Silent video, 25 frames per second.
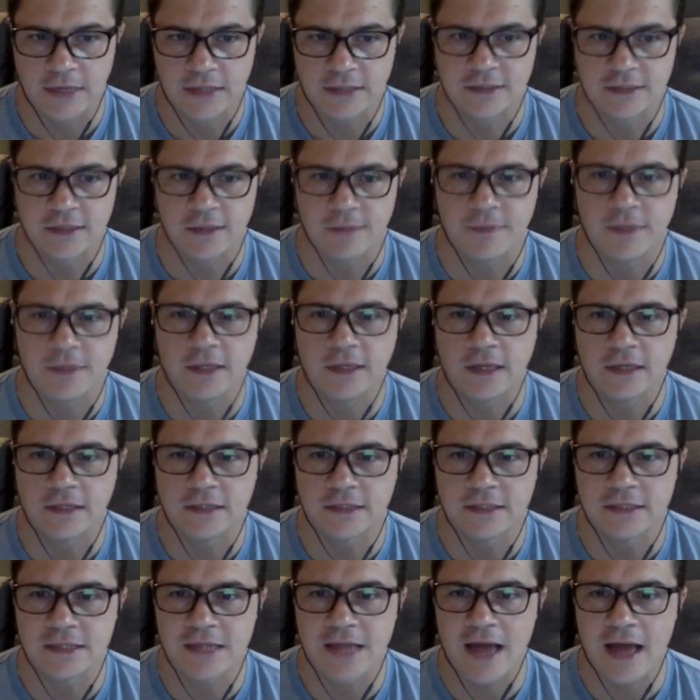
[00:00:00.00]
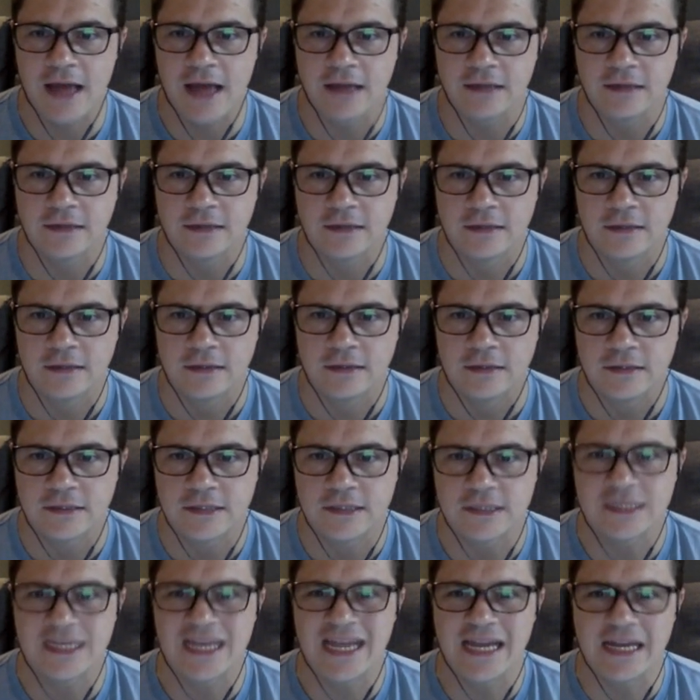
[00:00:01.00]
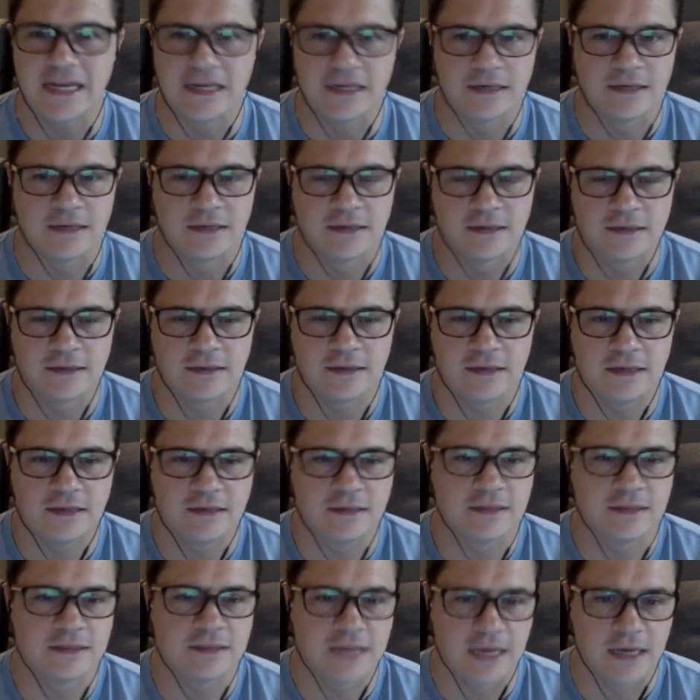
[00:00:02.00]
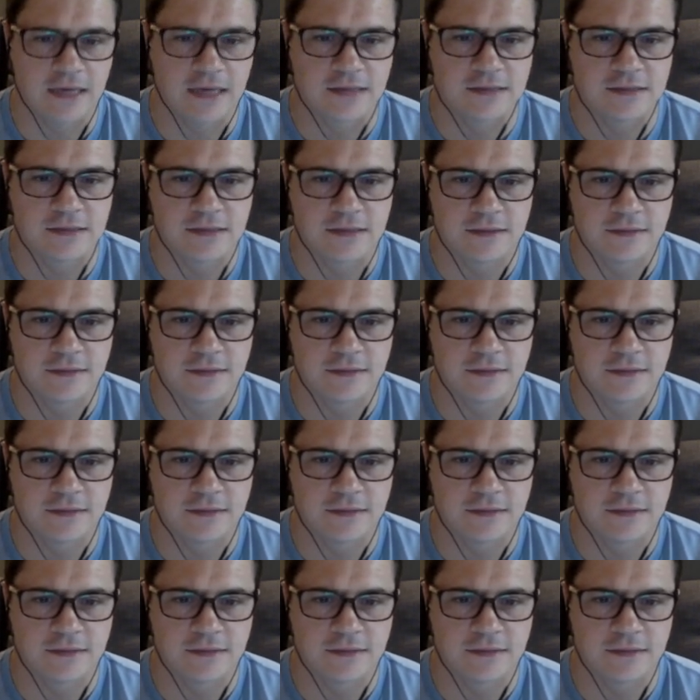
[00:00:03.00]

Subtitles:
Something that's not stated in the text.